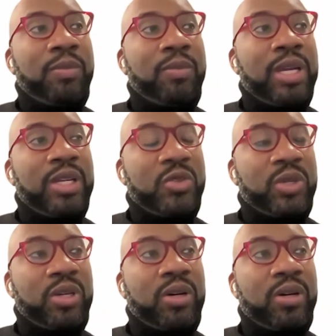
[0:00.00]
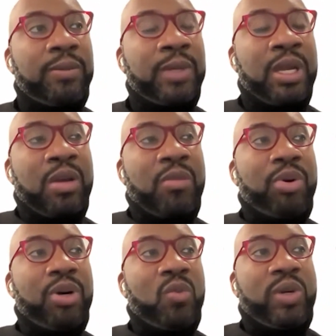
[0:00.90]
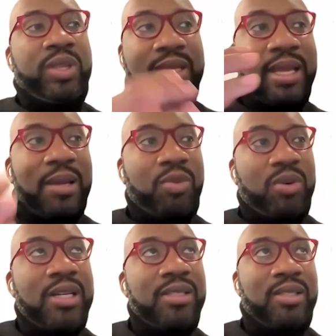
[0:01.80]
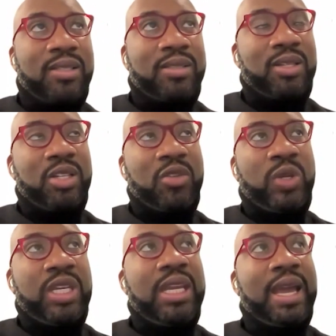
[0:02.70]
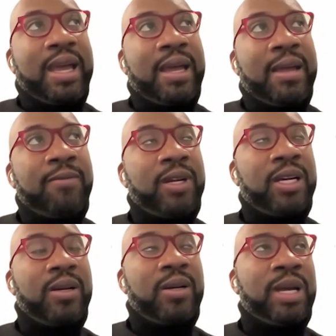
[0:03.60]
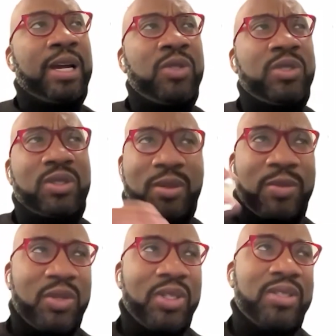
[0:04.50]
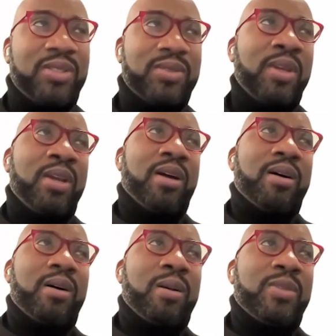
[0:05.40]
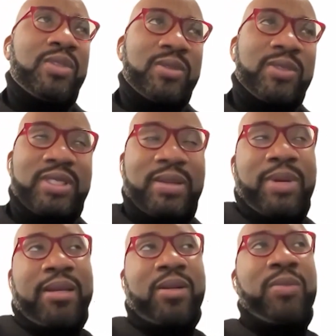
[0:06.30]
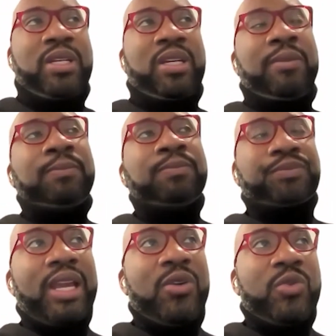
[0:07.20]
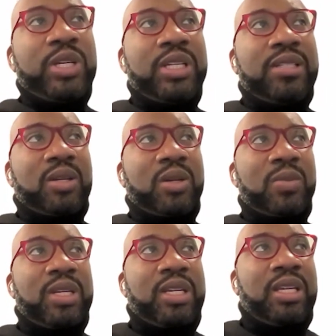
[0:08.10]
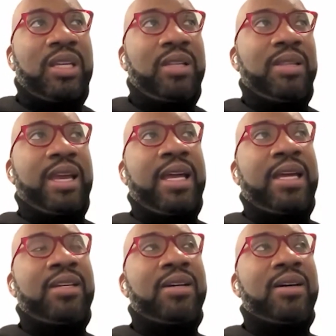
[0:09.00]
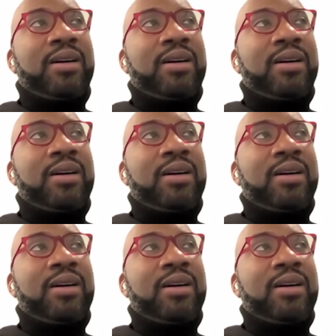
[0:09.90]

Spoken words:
mentoring her. But within that process, I was on the Community Service Impact Committee, and really it's a committee that